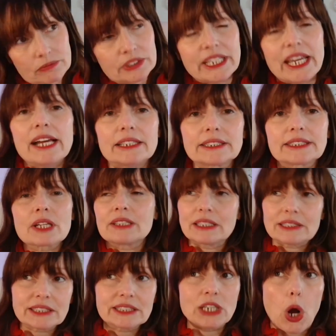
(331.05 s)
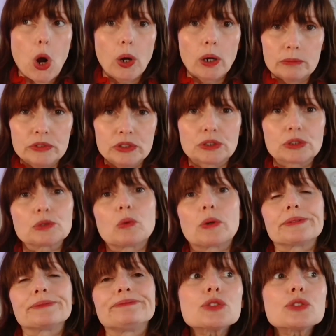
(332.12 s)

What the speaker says: Yes, that's the obvious one.